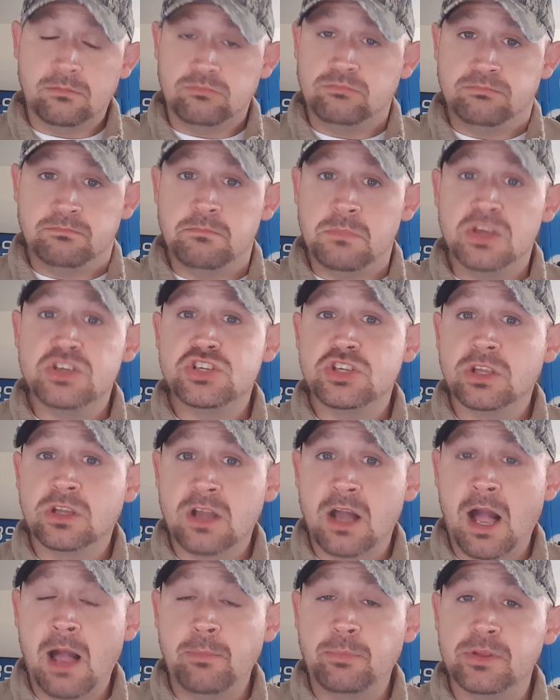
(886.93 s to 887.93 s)
mission
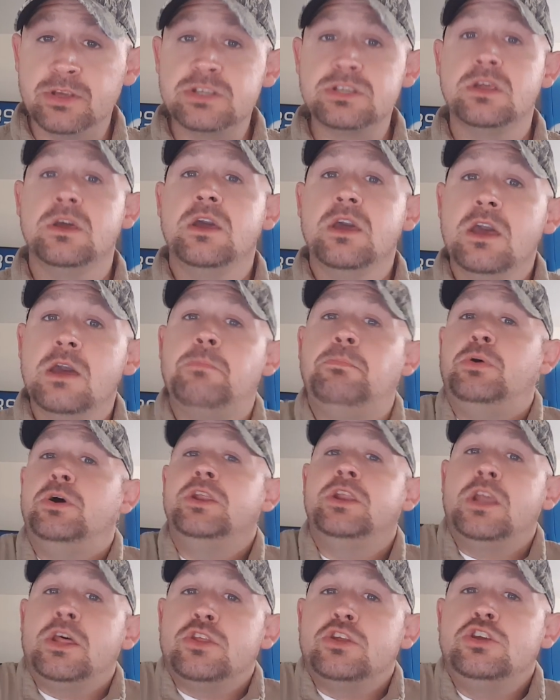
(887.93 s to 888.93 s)
accomplished, it put
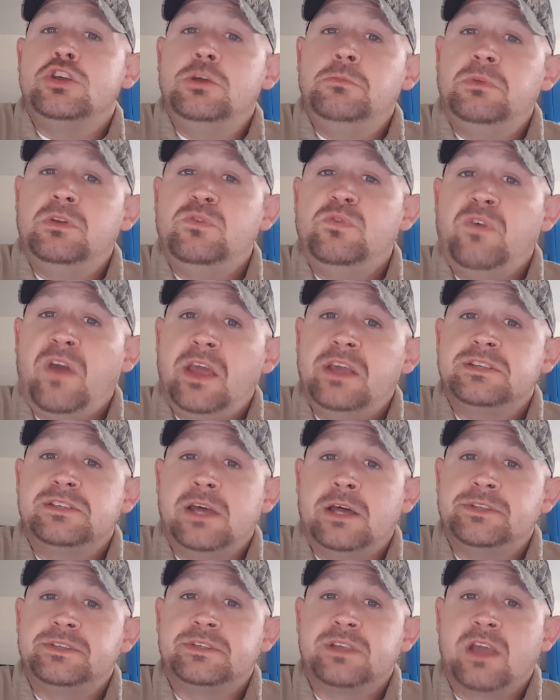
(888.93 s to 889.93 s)
another human face
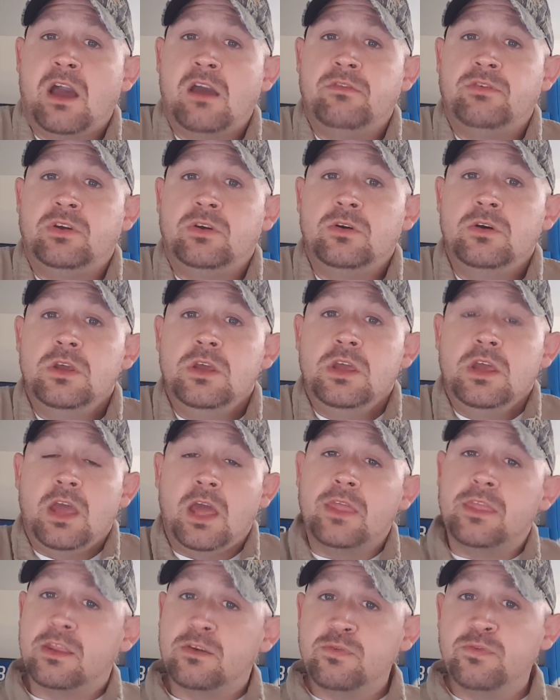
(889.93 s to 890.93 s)
on SkyView.
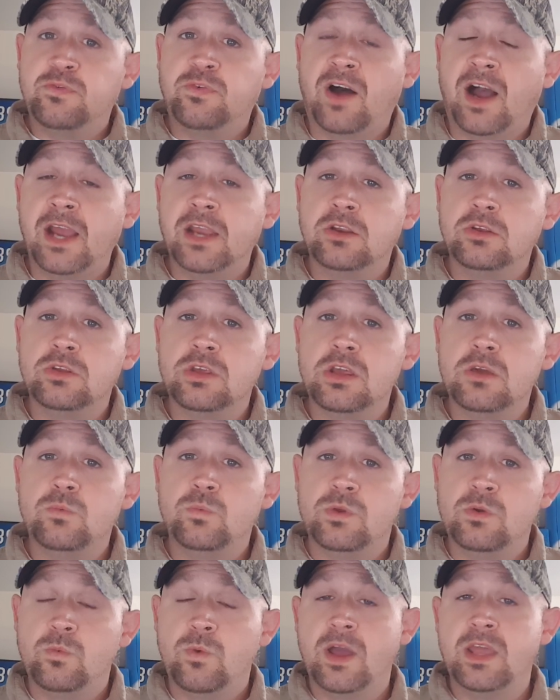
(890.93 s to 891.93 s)
And then finally,
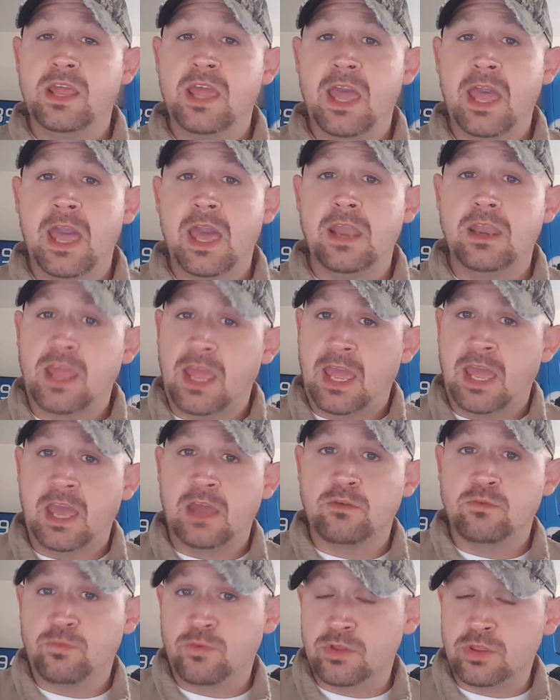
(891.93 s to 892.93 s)
we went ahead
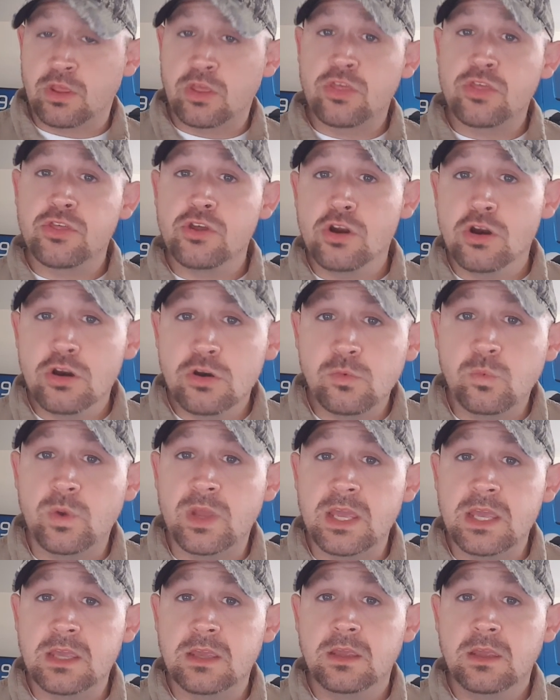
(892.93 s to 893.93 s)
and for the 3rd
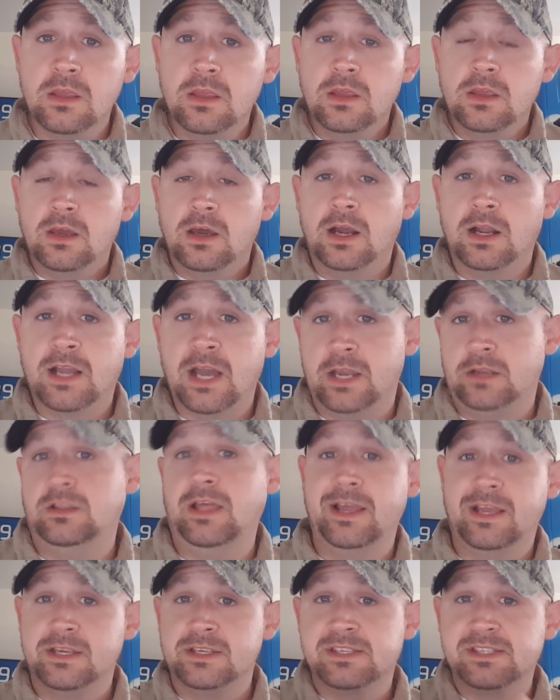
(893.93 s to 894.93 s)
week, kind of
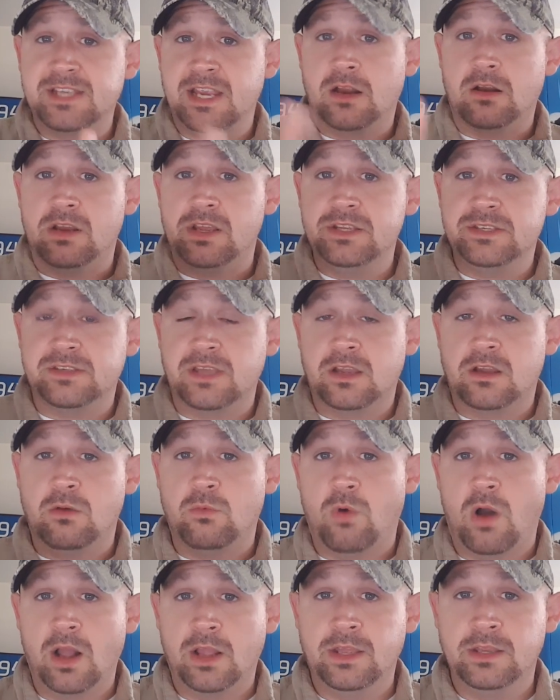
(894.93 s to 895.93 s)
like a series, like a
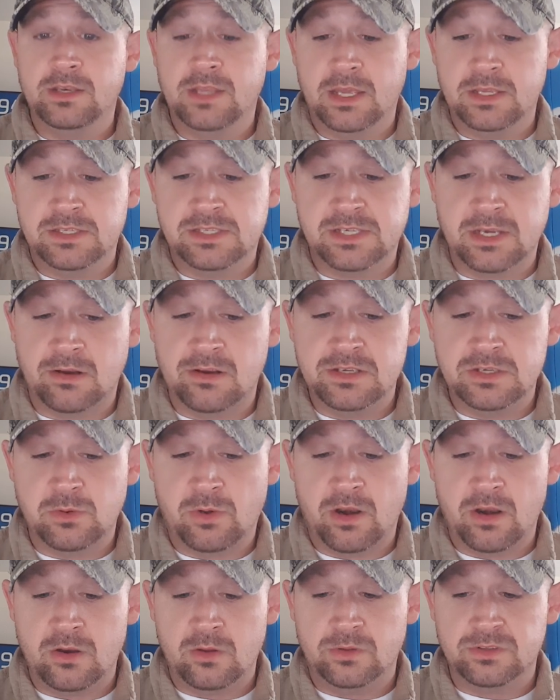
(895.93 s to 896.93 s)
Walking Dead series, you
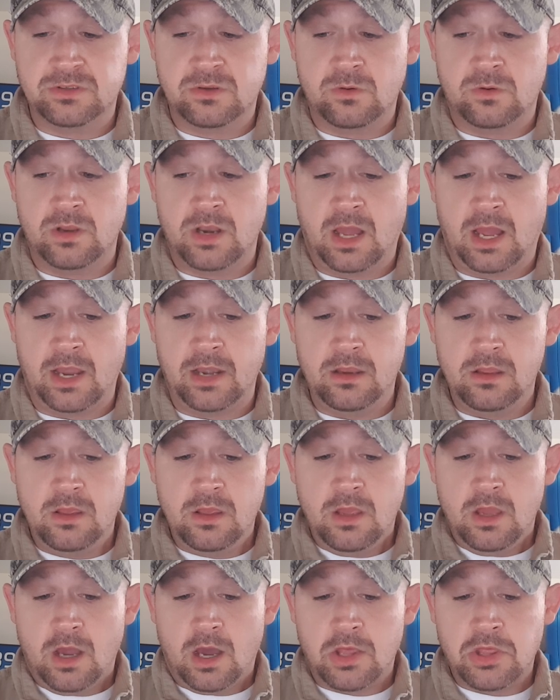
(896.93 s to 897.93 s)
want to know what's going on,
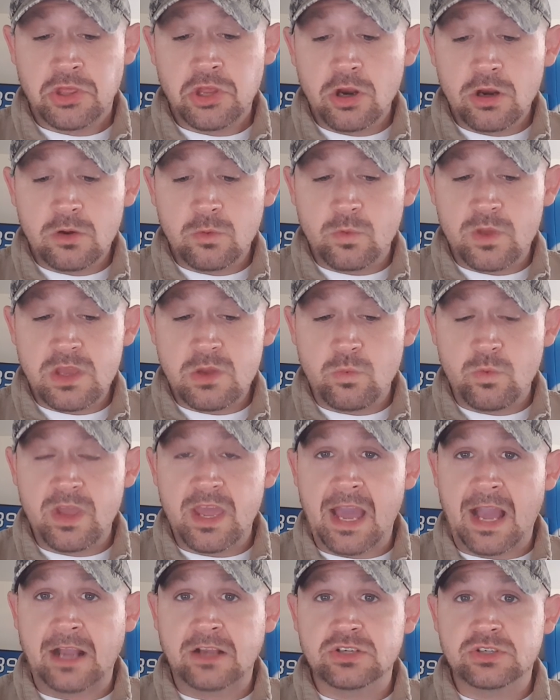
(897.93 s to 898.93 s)
a 3rd week,
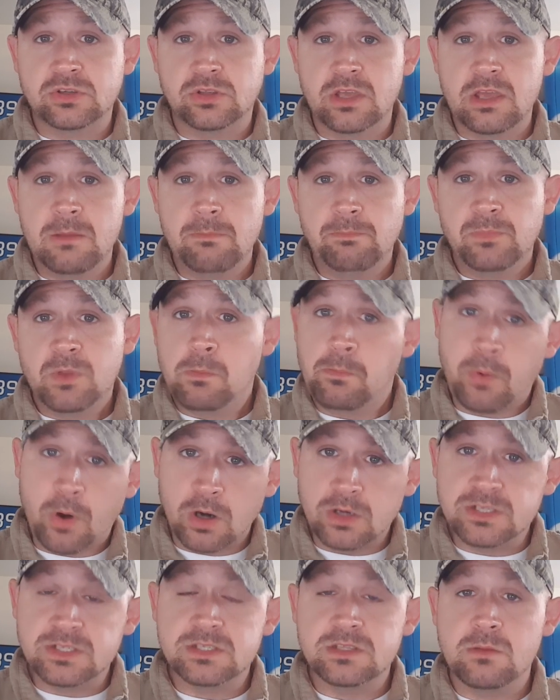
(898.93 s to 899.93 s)
we actually
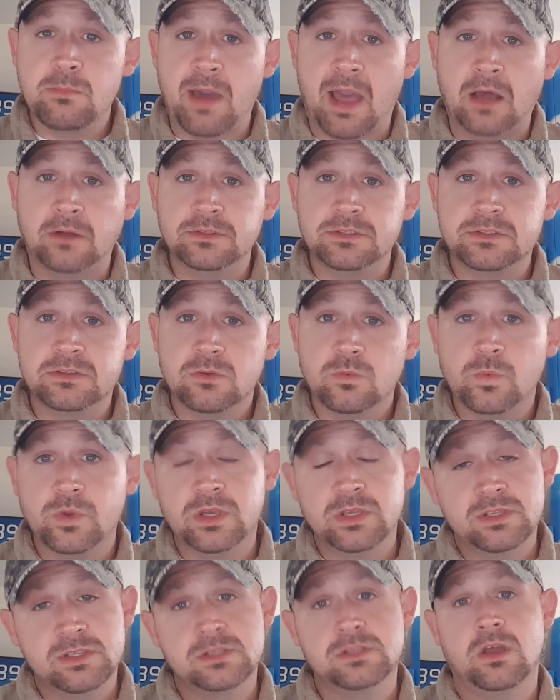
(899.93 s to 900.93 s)
purchased the mounts,
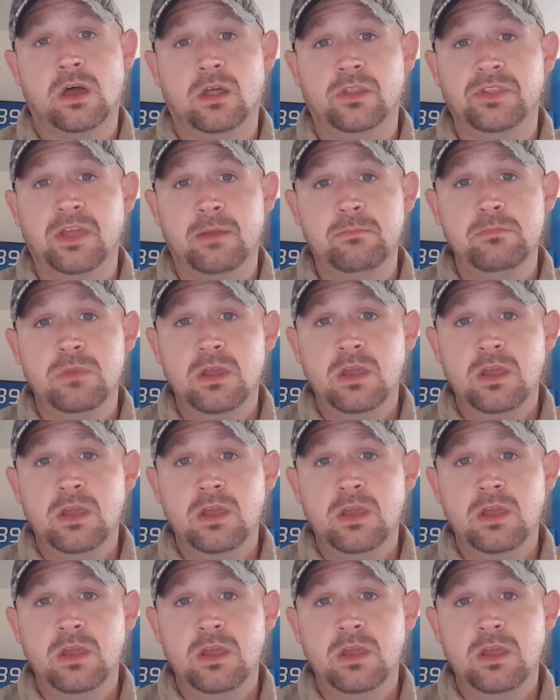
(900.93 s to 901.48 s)
we installed them,